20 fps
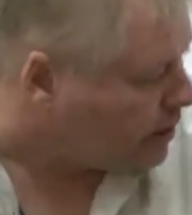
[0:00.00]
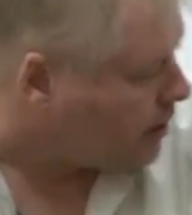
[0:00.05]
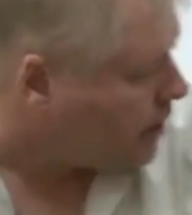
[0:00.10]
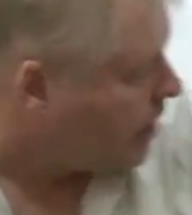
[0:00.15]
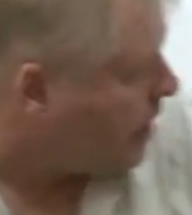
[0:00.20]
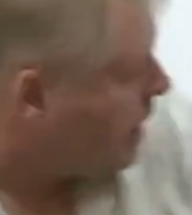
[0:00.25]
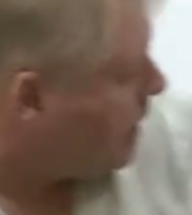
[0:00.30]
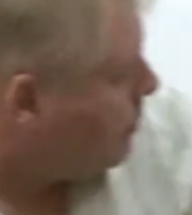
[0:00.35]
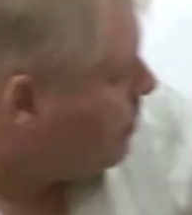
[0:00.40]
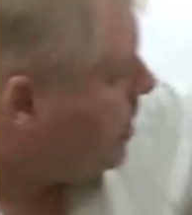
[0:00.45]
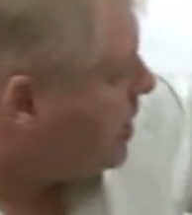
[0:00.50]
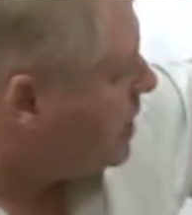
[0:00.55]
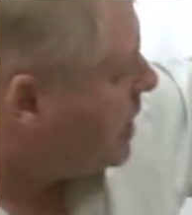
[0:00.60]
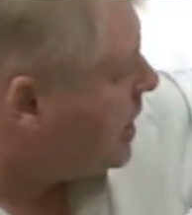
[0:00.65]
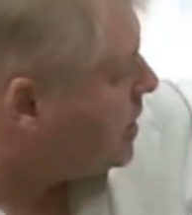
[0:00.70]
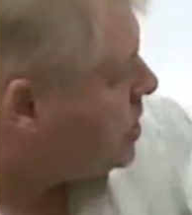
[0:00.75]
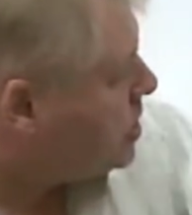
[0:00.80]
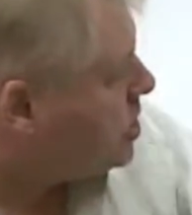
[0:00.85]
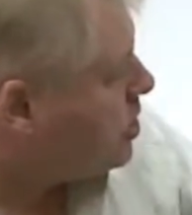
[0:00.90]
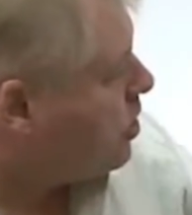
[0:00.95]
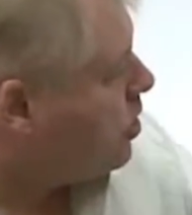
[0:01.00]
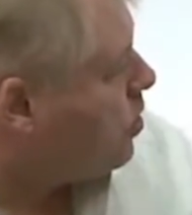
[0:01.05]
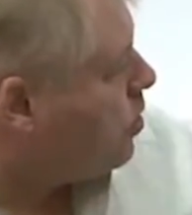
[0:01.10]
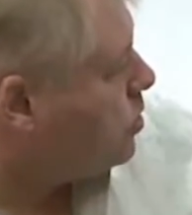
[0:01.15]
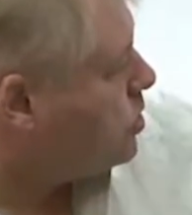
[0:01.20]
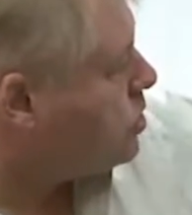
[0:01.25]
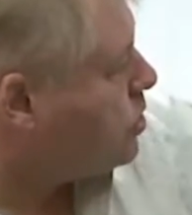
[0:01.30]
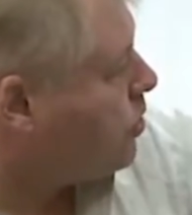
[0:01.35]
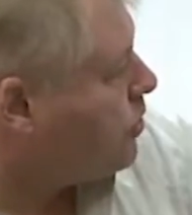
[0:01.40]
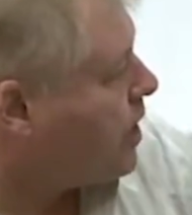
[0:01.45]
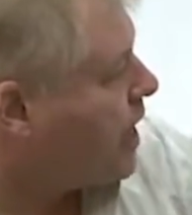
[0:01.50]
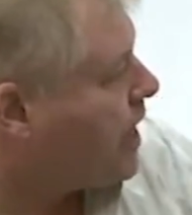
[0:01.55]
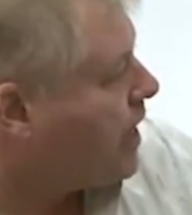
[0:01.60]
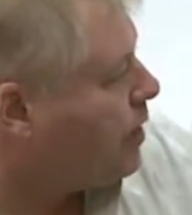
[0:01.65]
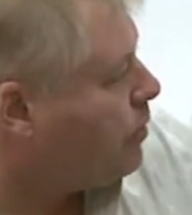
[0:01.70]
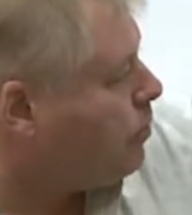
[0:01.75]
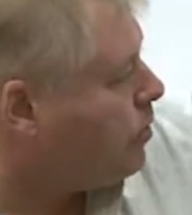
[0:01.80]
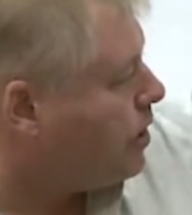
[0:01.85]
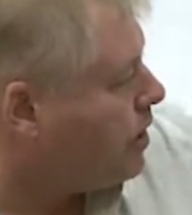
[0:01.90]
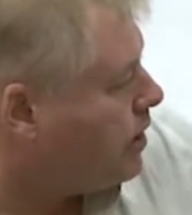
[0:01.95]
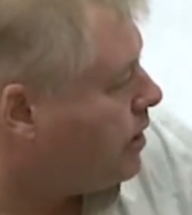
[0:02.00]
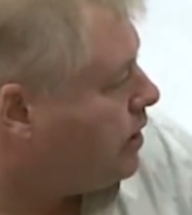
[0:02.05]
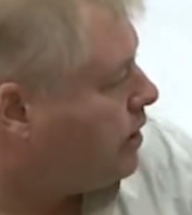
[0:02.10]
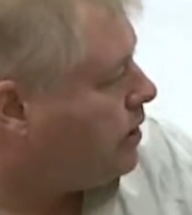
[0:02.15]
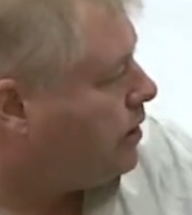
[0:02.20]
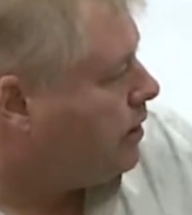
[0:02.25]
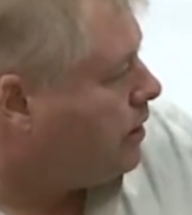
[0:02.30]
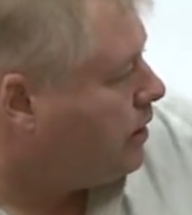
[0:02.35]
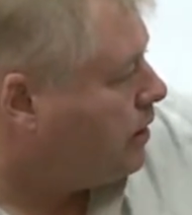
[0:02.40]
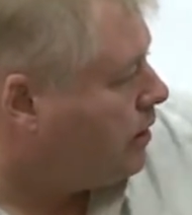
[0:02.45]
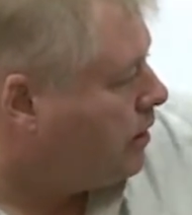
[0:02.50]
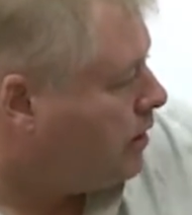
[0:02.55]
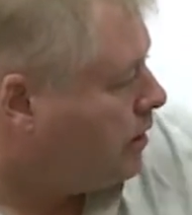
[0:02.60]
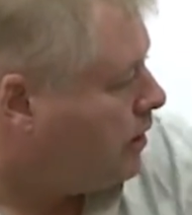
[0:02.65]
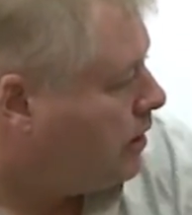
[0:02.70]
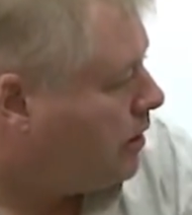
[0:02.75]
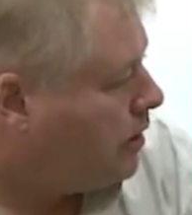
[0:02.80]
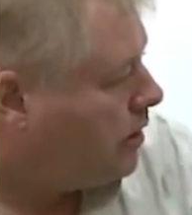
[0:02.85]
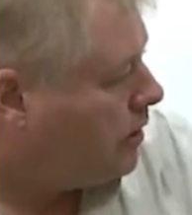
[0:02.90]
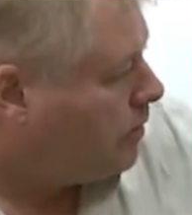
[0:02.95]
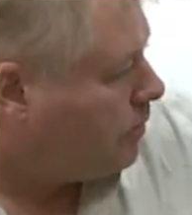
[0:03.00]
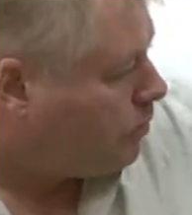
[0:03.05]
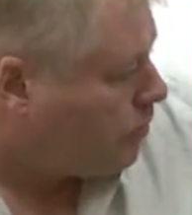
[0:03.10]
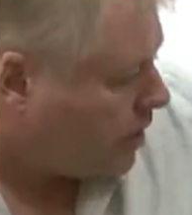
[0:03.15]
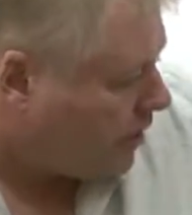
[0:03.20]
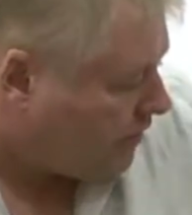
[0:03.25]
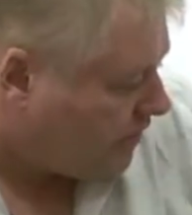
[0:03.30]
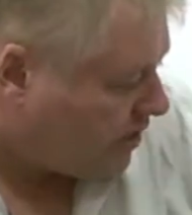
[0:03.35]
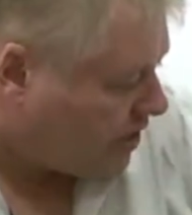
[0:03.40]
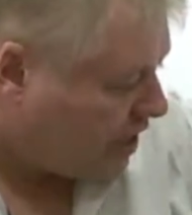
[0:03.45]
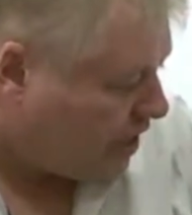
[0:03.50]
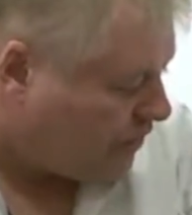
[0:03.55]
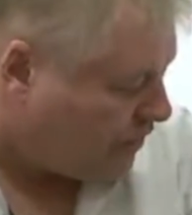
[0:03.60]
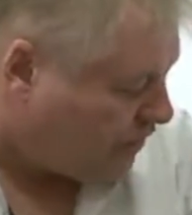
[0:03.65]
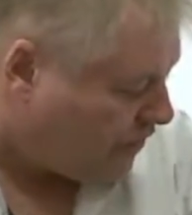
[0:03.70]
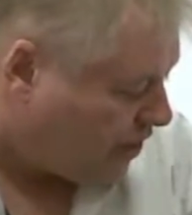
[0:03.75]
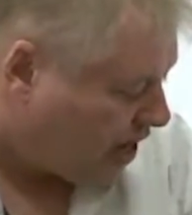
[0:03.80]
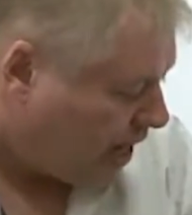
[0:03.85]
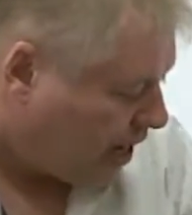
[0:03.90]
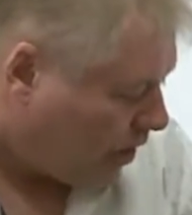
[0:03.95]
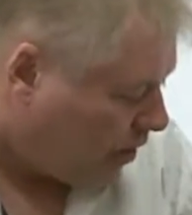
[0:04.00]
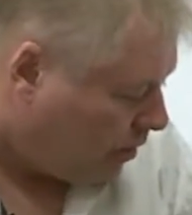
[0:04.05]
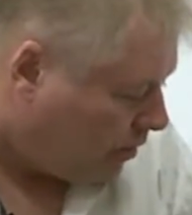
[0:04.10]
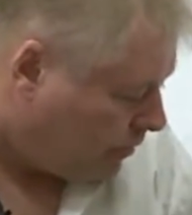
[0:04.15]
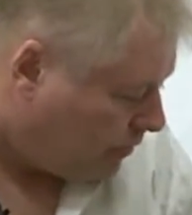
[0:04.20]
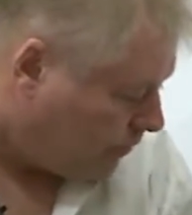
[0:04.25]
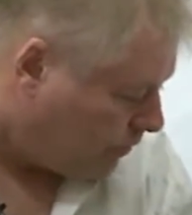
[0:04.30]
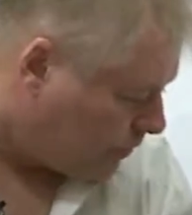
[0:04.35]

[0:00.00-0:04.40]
And we did so that it would, when it did fail